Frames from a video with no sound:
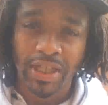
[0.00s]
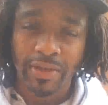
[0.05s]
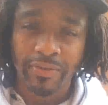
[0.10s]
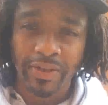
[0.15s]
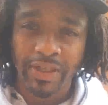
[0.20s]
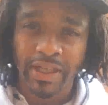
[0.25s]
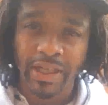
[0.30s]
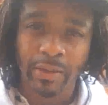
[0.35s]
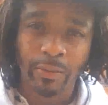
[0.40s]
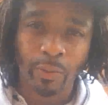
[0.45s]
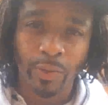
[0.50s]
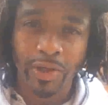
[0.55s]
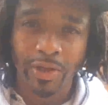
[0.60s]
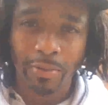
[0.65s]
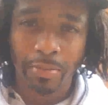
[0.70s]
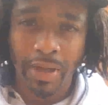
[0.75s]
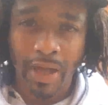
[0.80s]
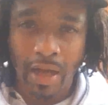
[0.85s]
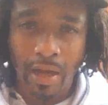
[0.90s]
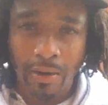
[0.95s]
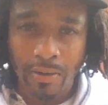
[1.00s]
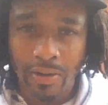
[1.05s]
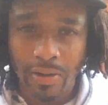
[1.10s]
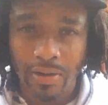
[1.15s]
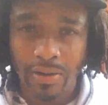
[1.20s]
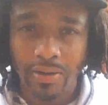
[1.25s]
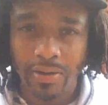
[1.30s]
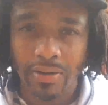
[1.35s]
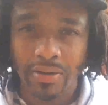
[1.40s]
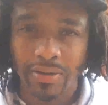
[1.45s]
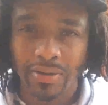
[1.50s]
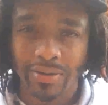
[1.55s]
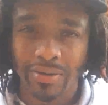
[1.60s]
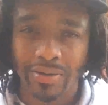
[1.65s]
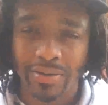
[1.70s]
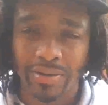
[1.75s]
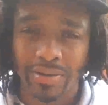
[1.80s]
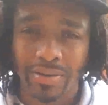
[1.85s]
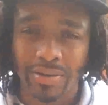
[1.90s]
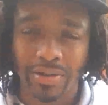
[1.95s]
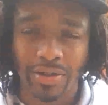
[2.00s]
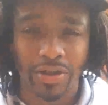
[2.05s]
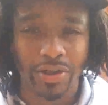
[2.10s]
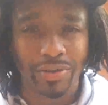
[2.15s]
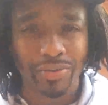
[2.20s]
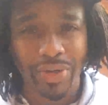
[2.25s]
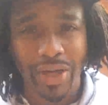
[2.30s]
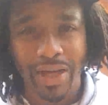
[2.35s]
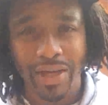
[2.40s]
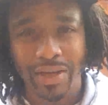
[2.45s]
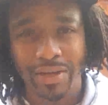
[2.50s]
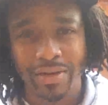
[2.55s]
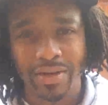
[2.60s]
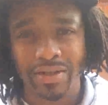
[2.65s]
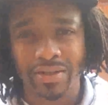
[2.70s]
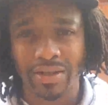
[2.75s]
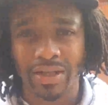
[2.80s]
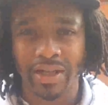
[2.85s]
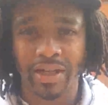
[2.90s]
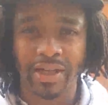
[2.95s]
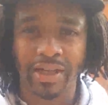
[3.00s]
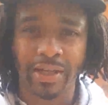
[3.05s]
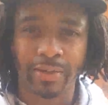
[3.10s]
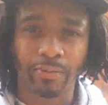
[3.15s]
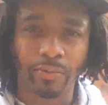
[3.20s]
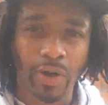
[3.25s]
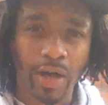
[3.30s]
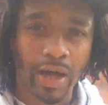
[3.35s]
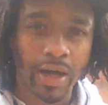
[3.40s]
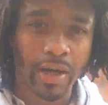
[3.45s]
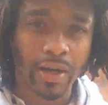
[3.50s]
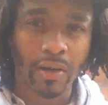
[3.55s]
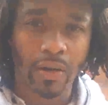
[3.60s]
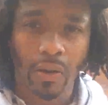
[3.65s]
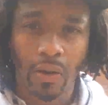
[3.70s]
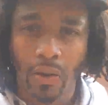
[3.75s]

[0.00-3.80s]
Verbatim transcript: giving him willpower? The Creator is letting him rock.